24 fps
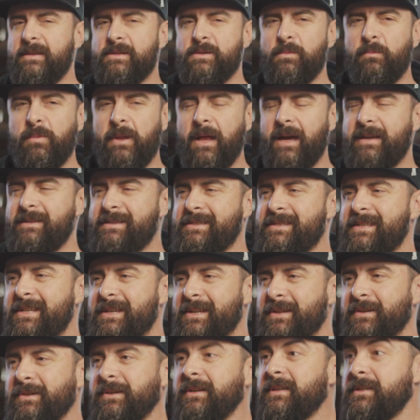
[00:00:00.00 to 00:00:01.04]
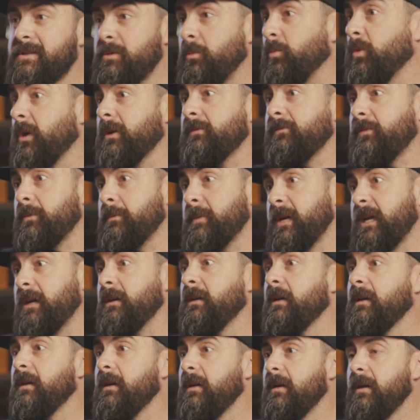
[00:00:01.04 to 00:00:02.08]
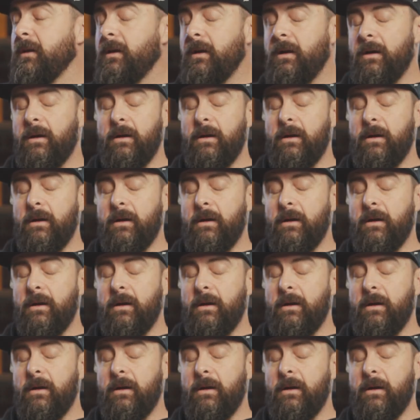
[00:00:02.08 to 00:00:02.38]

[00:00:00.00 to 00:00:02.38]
this applies to you because it worked for me right